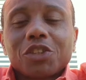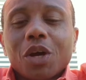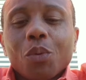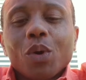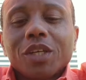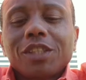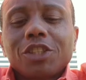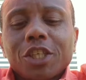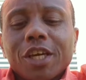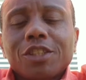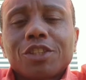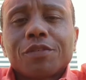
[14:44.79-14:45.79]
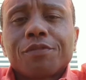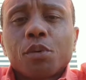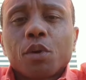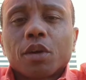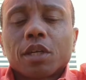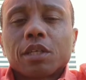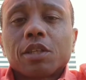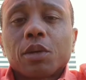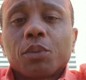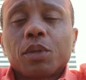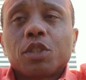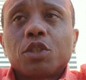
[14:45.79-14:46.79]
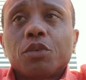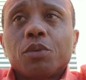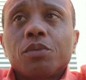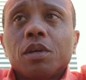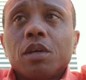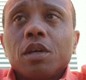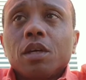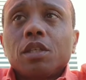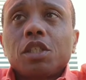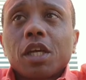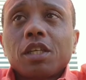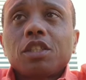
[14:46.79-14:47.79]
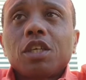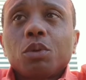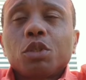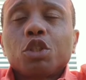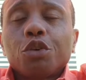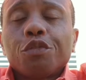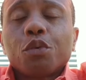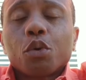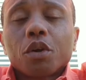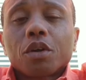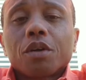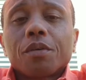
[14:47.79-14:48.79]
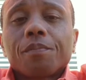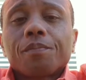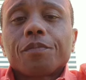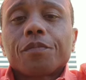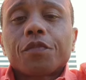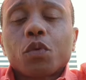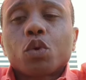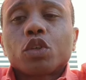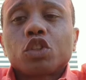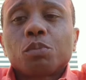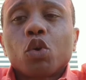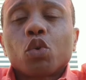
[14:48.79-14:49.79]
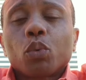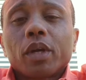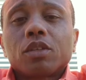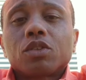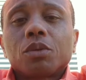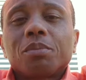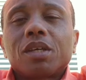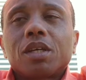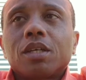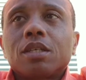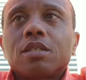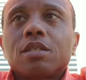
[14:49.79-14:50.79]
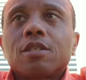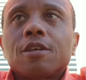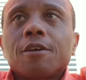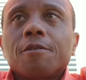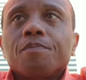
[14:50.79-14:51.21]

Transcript: So I wanted to change the fork, change the original fork for Smoke Racer, because